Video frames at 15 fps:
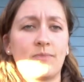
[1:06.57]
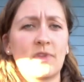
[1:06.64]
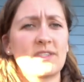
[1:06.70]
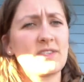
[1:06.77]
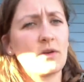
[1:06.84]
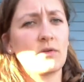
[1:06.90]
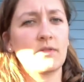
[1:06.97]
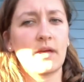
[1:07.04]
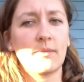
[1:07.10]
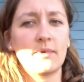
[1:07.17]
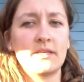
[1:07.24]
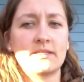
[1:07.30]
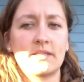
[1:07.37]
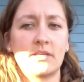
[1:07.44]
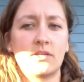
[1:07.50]
So that
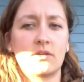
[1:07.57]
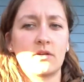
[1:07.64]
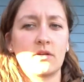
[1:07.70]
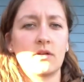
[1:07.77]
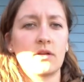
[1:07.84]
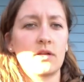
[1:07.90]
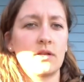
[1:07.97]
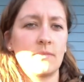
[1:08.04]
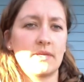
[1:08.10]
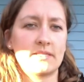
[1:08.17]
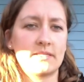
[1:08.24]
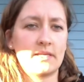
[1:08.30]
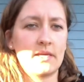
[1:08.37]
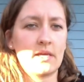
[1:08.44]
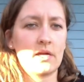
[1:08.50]
means that you're going to be
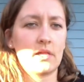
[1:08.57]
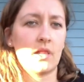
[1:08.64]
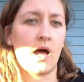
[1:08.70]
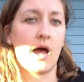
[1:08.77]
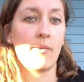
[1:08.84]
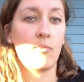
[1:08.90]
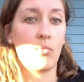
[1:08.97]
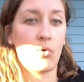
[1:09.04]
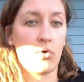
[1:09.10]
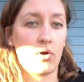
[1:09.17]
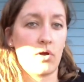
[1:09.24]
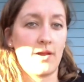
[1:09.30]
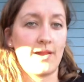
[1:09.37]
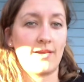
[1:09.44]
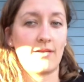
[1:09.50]
seeing a lot
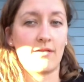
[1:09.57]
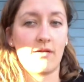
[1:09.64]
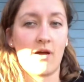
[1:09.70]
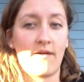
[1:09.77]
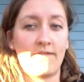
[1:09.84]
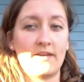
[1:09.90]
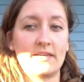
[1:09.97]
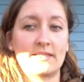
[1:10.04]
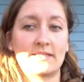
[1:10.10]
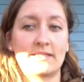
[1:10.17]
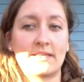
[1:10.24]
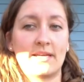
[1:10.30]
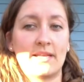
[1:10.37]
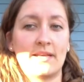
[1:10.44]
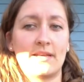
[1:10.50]
more in your office,
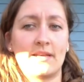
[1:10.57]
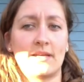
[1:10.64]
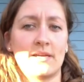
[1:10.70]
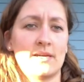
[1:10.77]
and